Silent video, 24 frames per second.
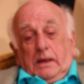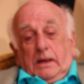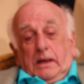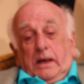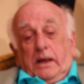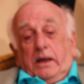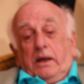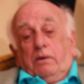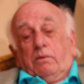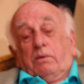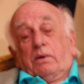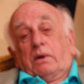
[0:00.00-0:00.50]

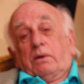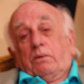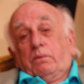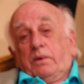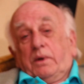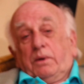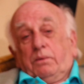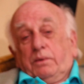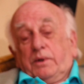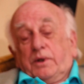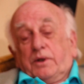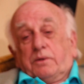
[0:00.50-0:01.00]
anyway,
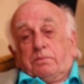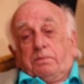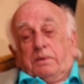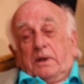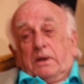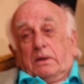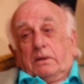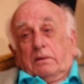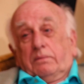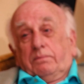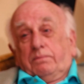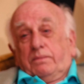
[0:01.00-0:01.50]
we
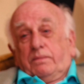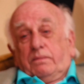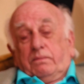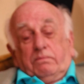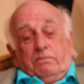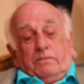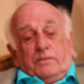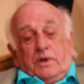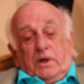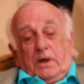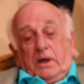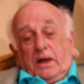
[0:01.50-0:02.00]
spent a
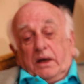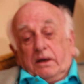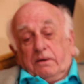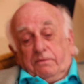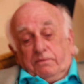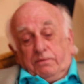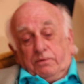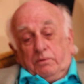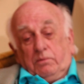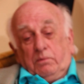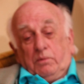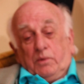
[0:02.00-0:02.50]

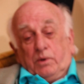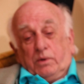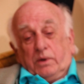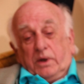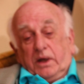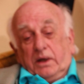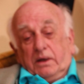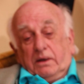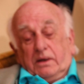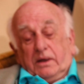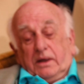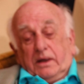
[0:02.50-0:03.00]
delightful
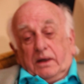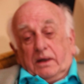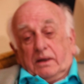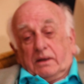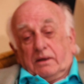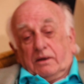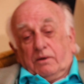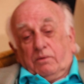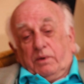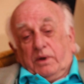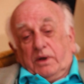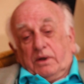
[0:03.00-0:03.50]
morning
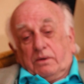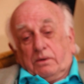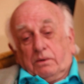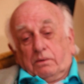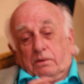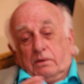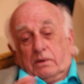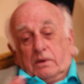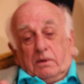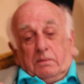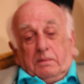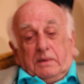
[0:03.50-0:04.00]
together. We
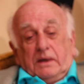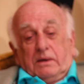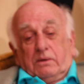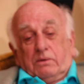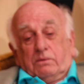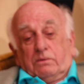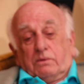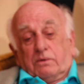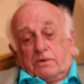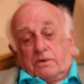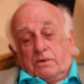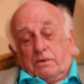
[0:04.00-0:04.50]
talked about
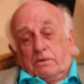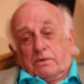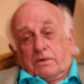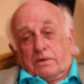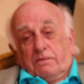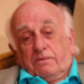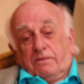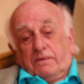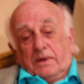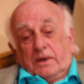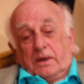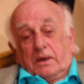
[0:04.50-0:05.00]
all sorts
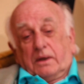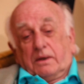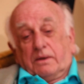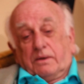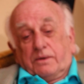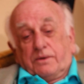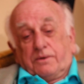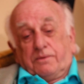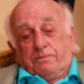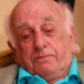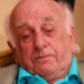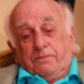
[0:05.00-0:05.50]
of
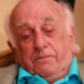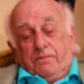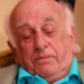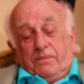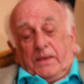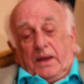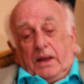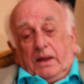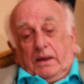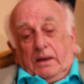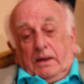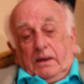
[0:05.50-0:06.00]
things.
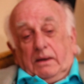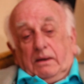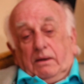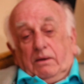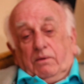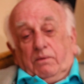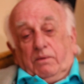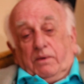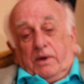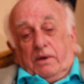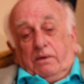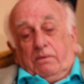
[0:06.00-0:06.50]

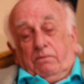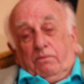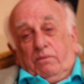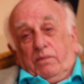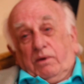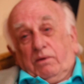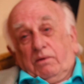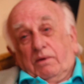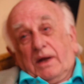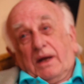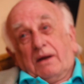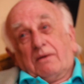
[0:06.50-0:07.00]

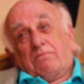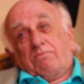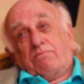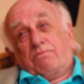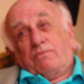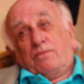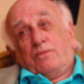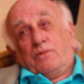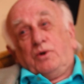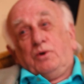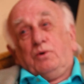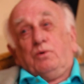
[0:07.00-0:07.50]
We'd had
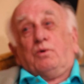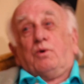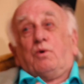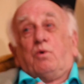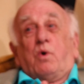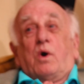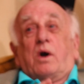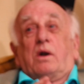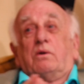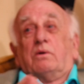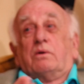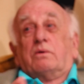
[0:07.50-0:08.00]
2
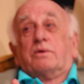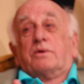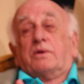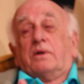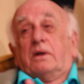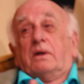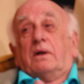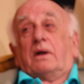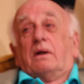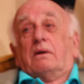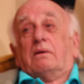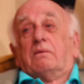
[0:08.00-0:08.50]
quarrels
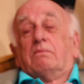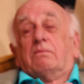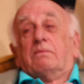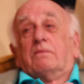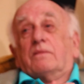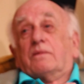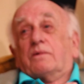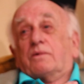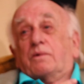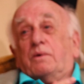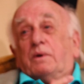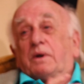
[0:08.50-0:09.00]
in our
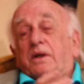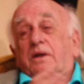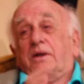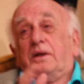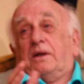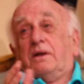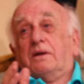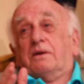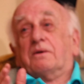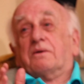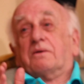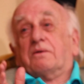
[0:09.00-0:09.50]
20
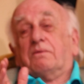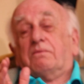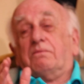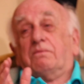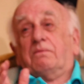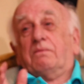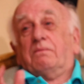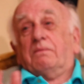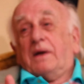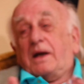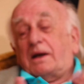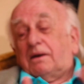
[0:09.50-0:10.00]
years of
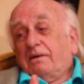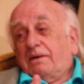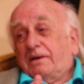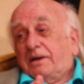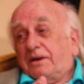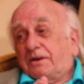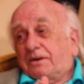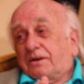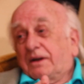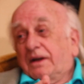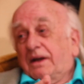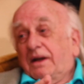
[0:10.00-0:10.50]

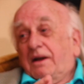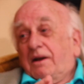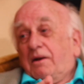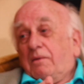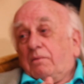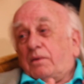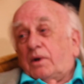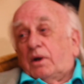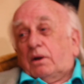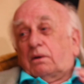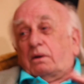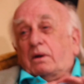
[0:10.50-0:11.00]
marriage.
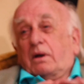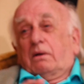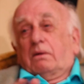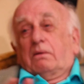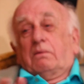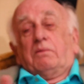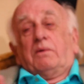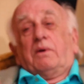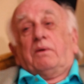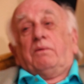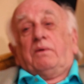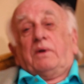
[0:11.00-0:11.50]
We
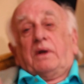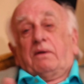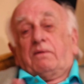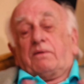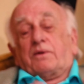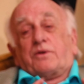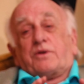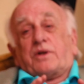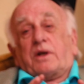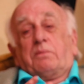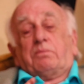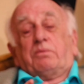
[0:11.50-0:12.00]
were
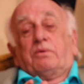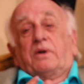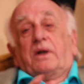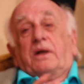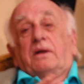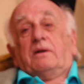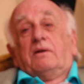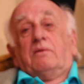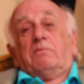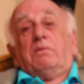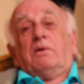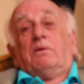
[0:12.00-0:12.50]
never
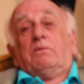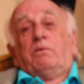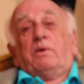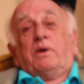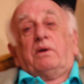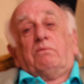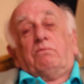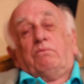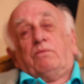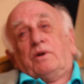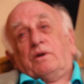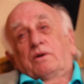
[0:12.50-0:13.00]
separated, but we
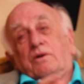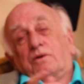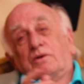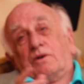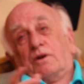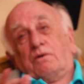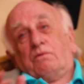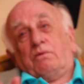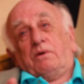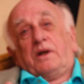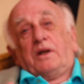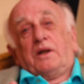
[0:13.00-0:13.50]

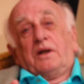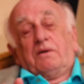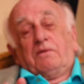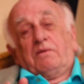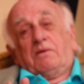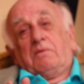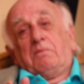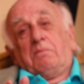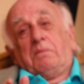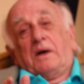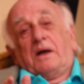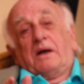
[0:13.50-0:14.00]
disagreed
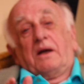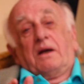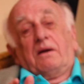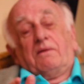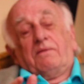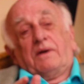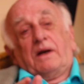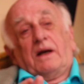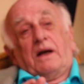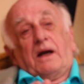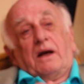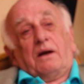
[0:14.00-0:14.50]
over the buying of
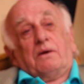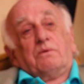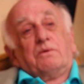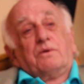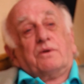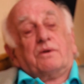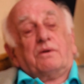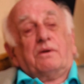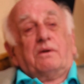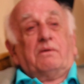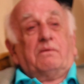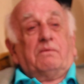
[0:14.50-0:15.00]
a
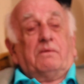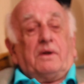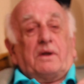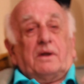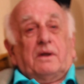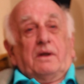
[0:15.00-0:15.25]
house and